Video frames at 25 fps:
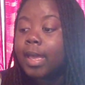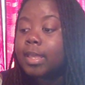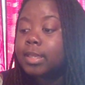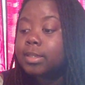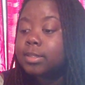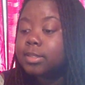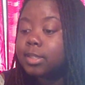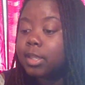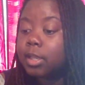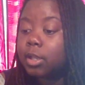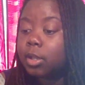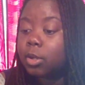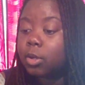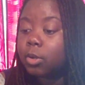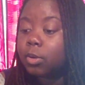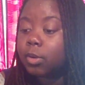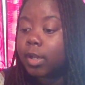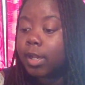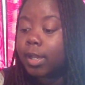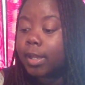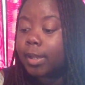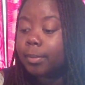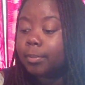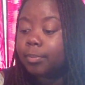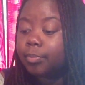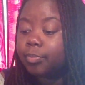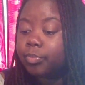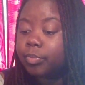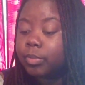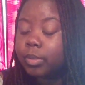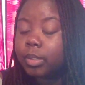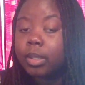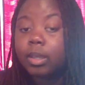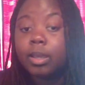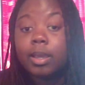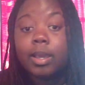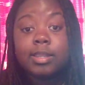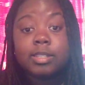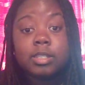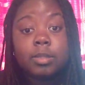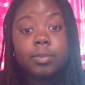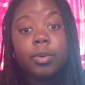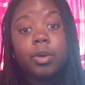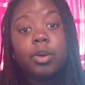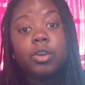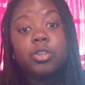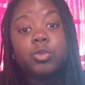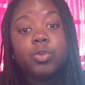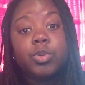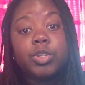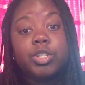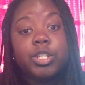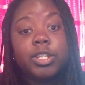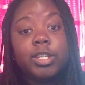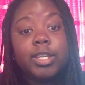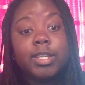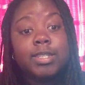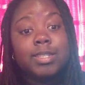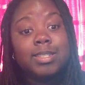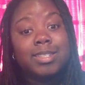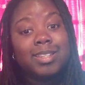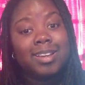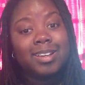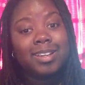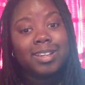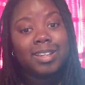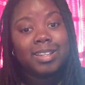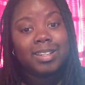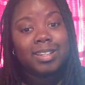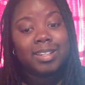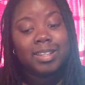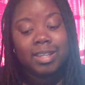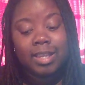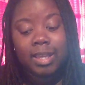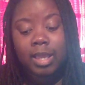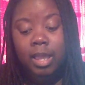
So I suppose we should get started.